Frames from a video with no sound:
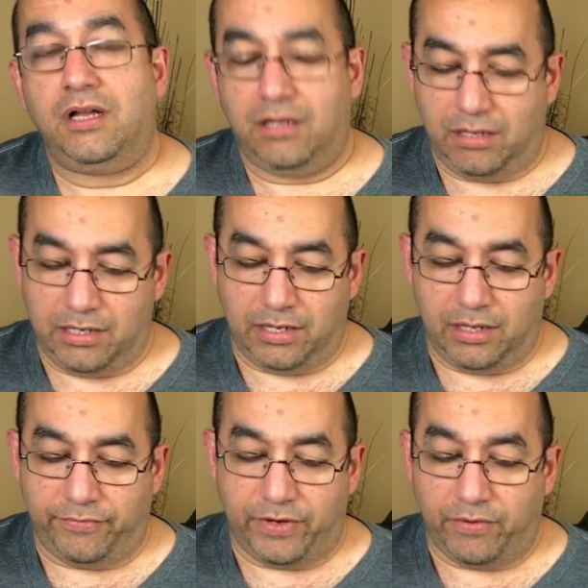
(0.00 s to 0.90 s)
on
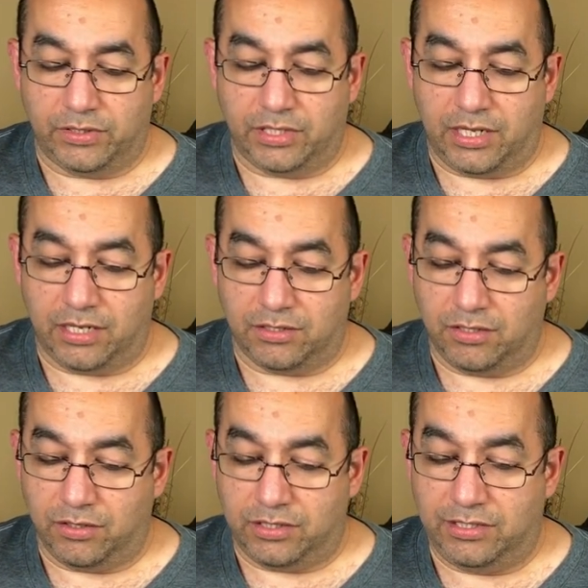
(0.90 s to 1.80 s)
A Farewell to Kings.
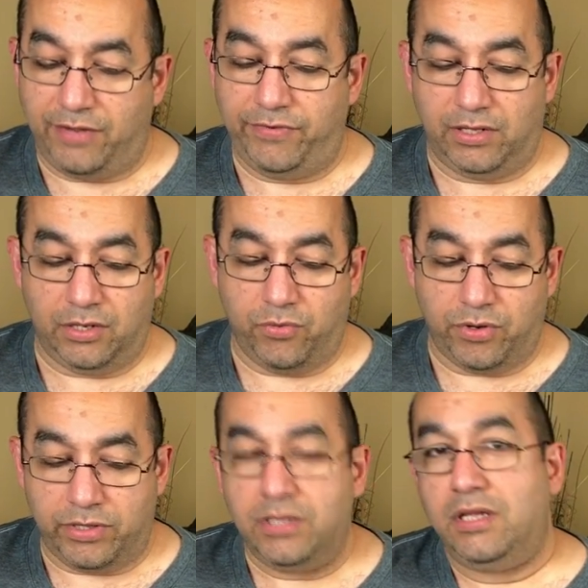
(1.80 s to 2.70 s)
So it's definitely
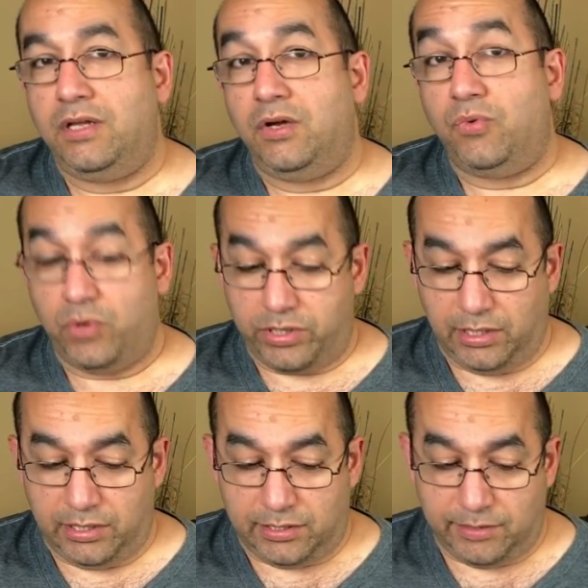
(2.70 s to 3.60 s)
worth worth a
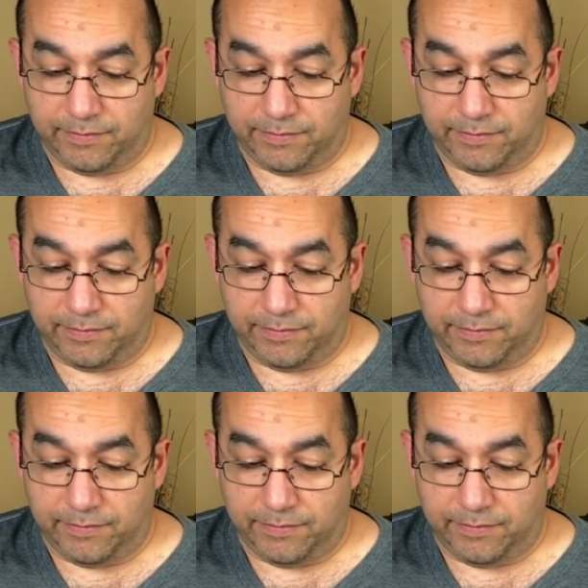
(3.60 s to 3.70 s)
listen.